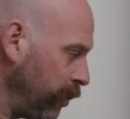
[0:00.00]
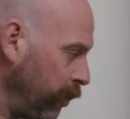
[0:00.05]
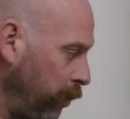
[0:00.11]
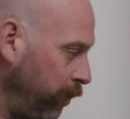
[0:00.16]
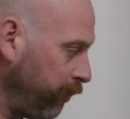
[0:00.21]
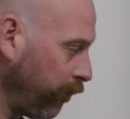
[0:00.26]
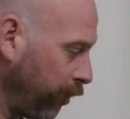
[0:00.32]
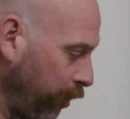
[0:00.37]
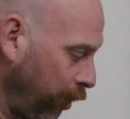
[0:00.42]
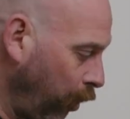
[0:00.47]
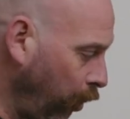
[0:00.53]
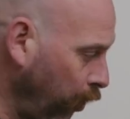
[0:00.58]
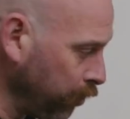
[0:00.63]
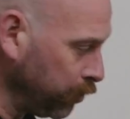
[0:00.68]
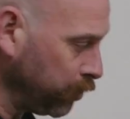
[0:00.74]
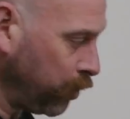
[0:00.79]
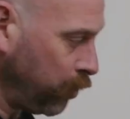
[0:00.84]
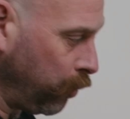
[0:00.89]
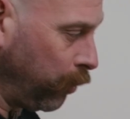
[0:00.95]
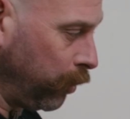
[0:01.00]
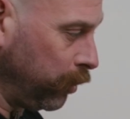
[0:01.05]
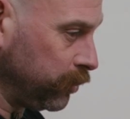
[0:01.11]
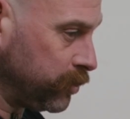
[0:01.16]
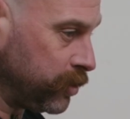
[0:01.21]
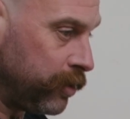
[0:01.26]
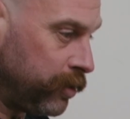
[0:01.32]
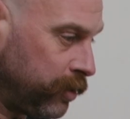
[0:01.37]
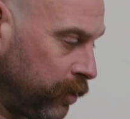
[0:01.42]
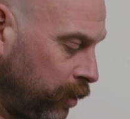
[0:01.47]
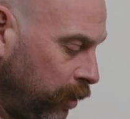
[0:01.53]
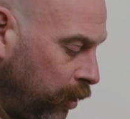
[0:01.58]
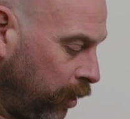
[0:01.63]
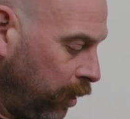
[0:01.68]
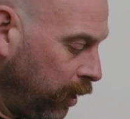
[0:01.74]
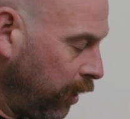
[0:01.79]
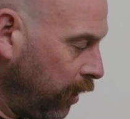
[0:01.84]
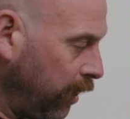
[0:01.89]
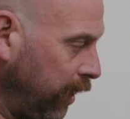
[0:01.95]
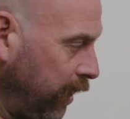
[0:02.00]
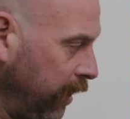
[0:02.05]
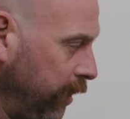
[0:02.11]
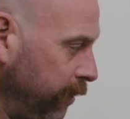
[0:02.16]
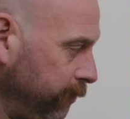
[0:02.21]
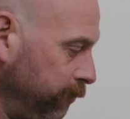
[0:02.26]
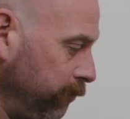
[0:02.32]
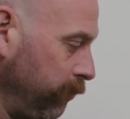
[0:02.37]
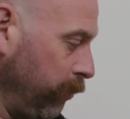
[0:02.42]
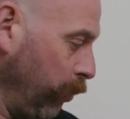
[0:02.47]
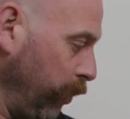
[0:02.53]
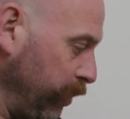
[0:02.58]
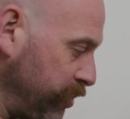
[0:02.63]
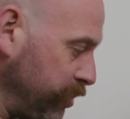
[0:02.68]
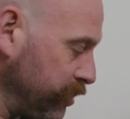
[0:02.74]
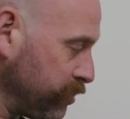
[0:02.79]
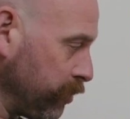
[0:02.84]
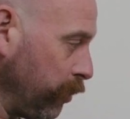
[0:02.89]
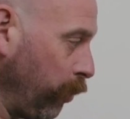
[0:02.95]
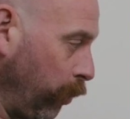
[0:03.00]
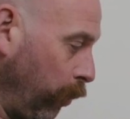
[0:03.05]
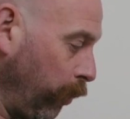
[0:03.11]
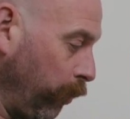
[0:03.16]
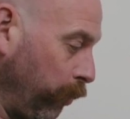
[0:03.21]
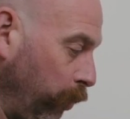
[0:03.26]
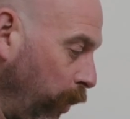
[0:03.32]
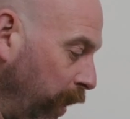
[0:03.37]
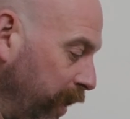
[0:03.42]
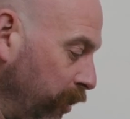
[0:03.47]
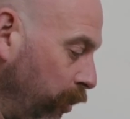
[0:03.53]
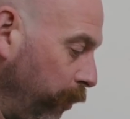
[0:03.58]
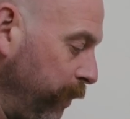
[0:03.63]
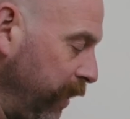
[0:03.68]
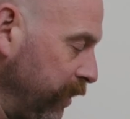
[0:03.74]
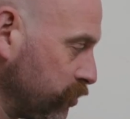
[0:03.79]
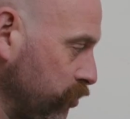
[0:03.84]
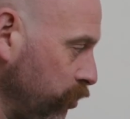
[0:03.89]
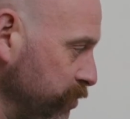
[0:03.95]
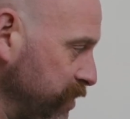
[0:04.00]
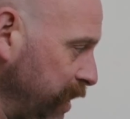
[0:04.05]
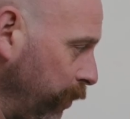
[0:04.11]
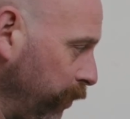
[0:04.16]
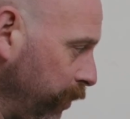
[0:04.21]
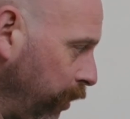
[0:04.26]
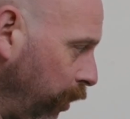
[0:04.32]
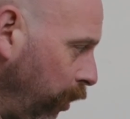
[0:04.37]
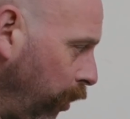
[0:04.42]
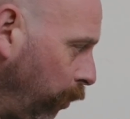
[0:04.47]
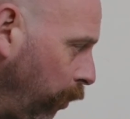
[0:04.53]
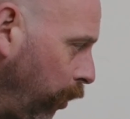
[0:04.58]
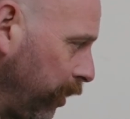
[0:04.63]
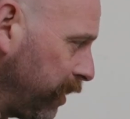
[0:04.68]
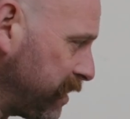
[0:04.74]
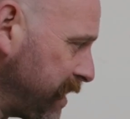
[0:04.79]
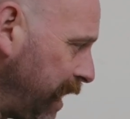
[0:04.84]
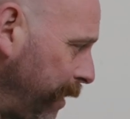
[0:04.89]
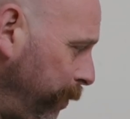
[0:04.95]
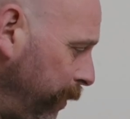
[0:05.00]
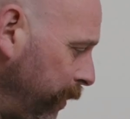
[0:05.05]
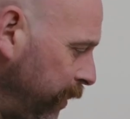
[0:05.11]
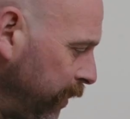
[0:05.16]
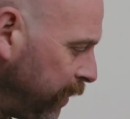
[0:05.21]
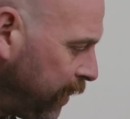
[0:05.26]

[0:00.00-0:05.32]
We've got a hot and cold, which is where your mains comes out of the hot water tap.